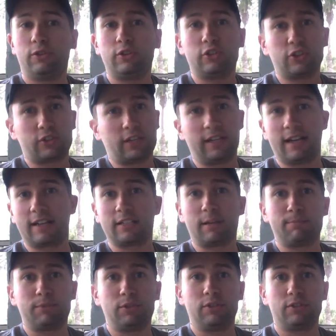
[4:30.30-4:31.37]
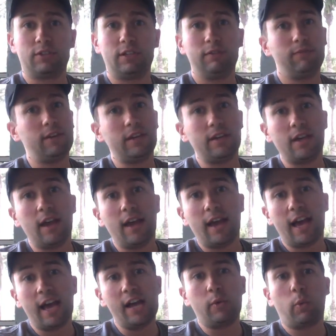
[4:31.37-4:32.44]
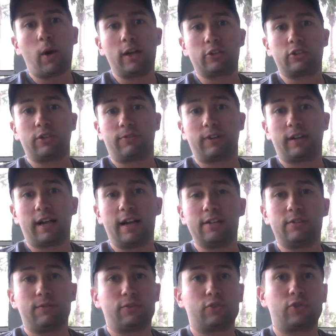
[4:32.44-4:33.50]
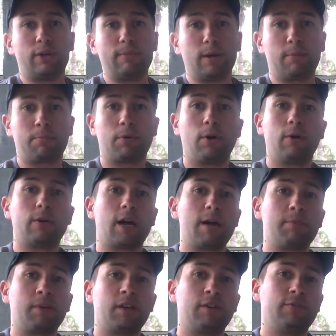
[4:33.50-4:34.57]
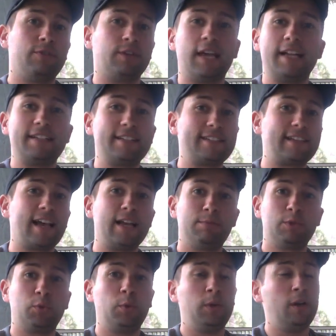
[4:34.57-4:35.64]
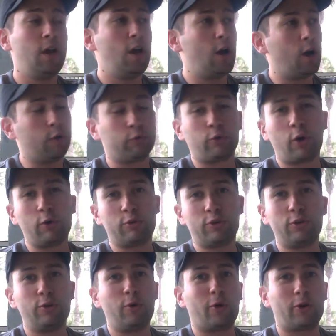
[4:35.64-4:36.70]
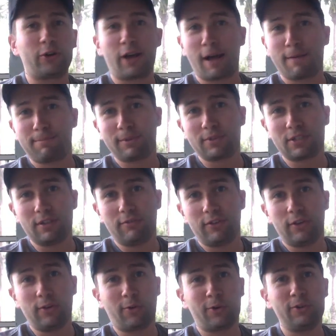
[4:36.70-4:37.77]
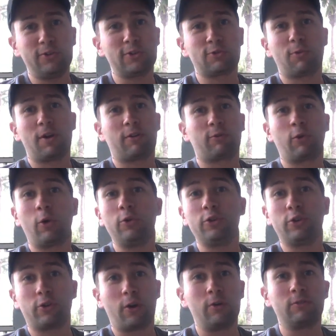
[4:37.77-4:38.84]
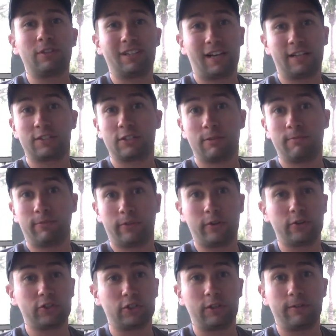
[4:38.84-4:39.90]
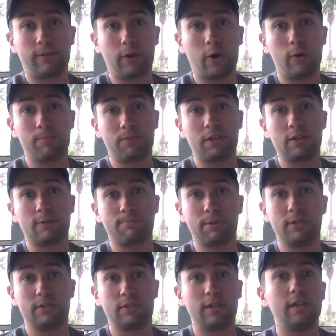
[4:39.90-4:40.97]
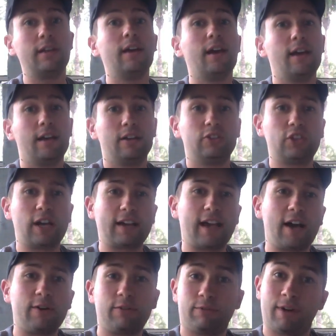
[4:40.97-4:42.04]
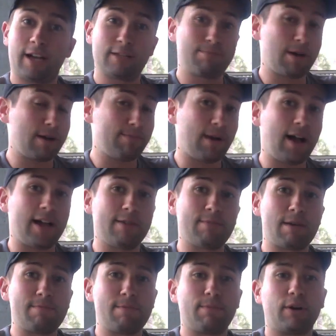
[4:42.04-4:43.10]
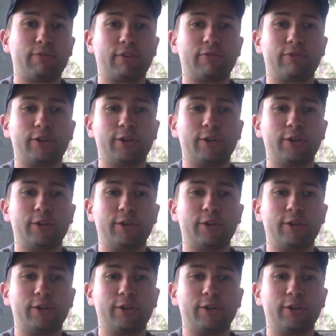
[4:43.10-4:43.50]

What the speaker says: you could just connect up to your TV and watch different kinds of streaming programming. If you can't decide between a Roku or an Apple TV, or you just want to roll your own custom version of a home theater PC, check out Raspberry Pi. It might be perfect for